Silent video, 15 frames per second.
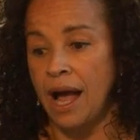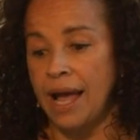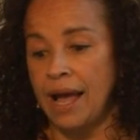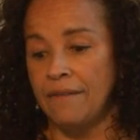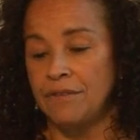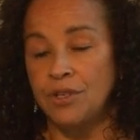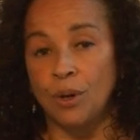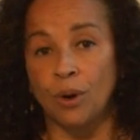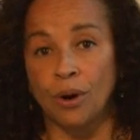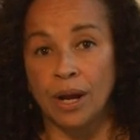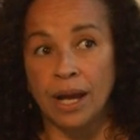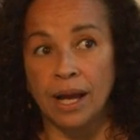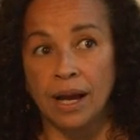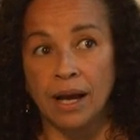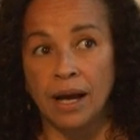I have
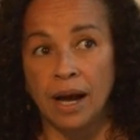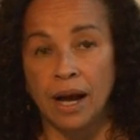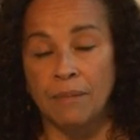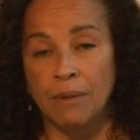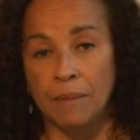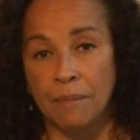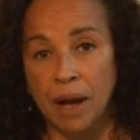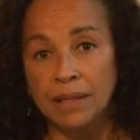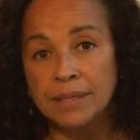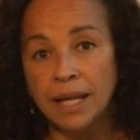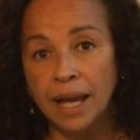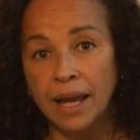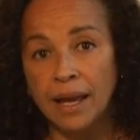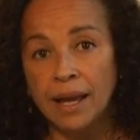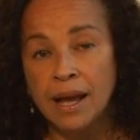Doria
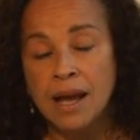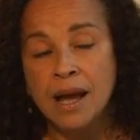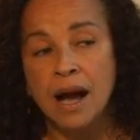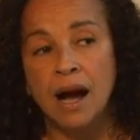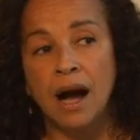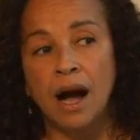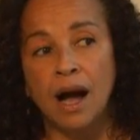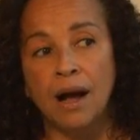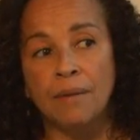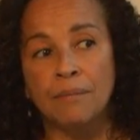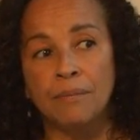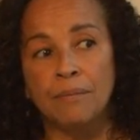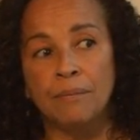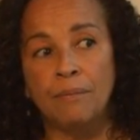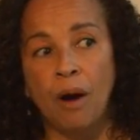Bramante,
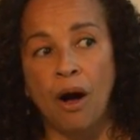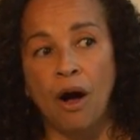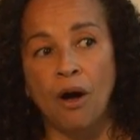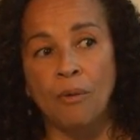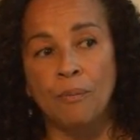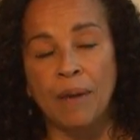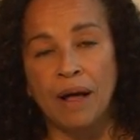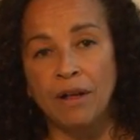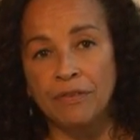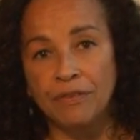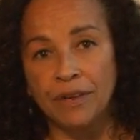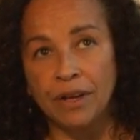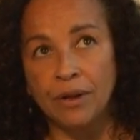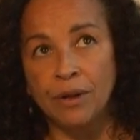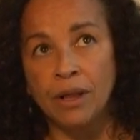Paul
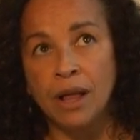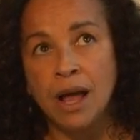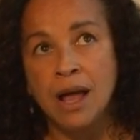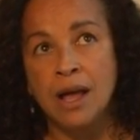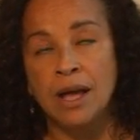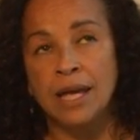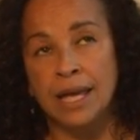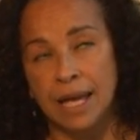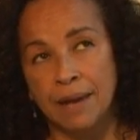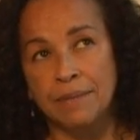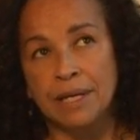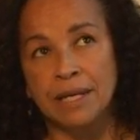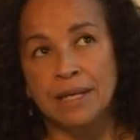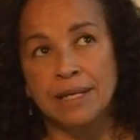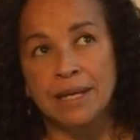Belfield, he came
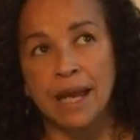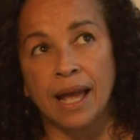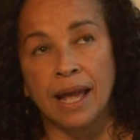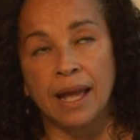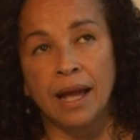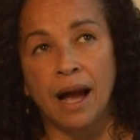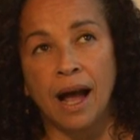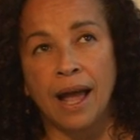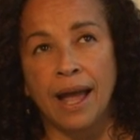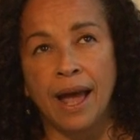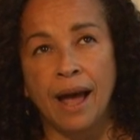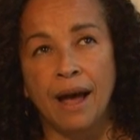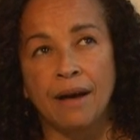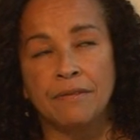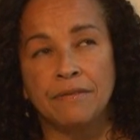in today. I
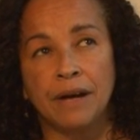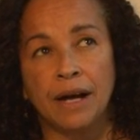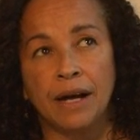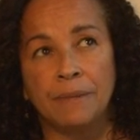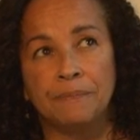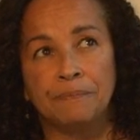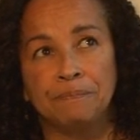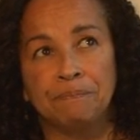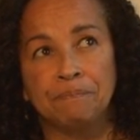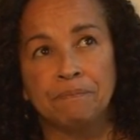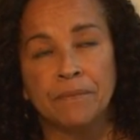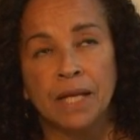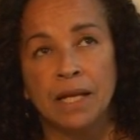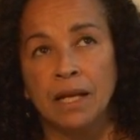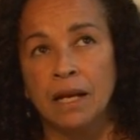have
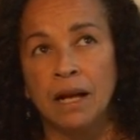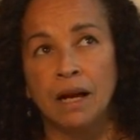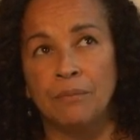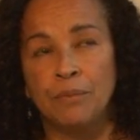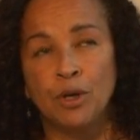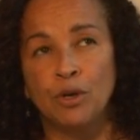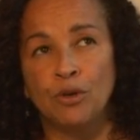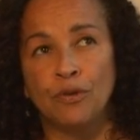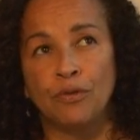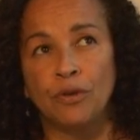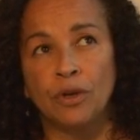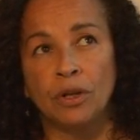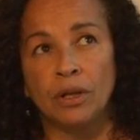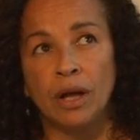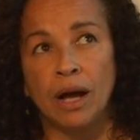a
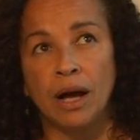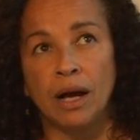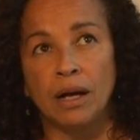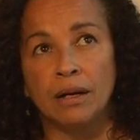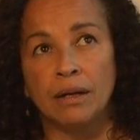beautiful